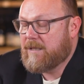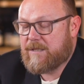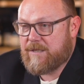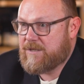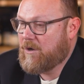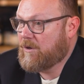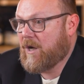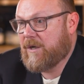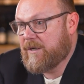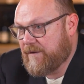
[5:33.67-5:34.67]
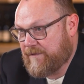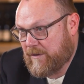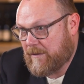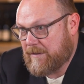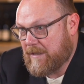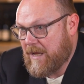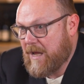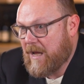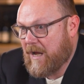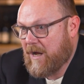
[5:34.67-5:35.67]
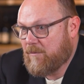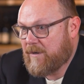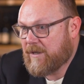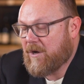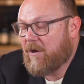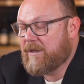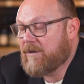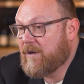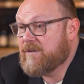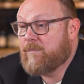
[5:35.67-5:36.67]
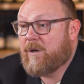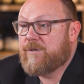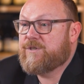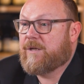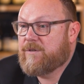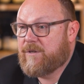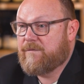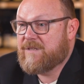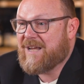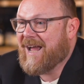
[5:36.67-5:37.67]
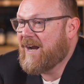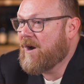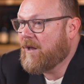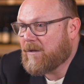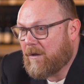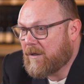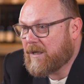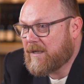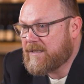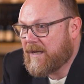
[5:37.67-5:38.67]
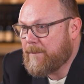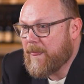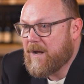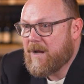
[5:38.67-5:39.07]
This is no longer difficult. One of the calling cards of modern Châteauneuf is a higher alcohol content,